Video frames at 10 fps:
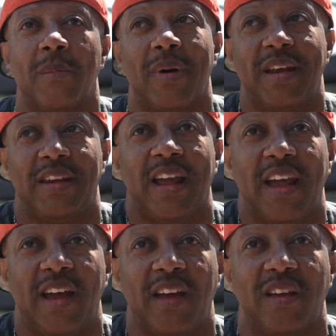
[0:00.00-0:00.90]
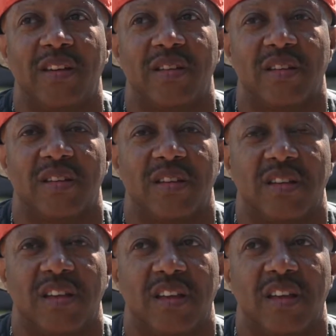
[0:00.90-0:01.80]
My dad
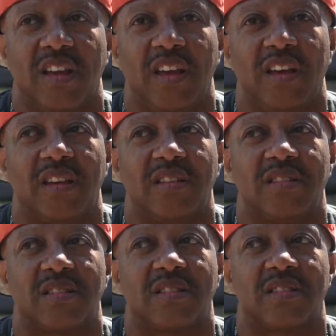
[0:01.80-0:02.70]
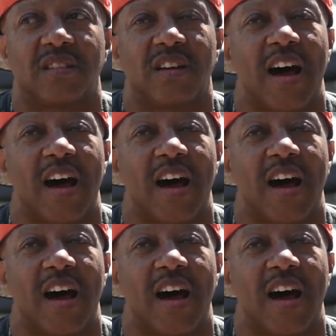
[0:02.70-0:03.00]
is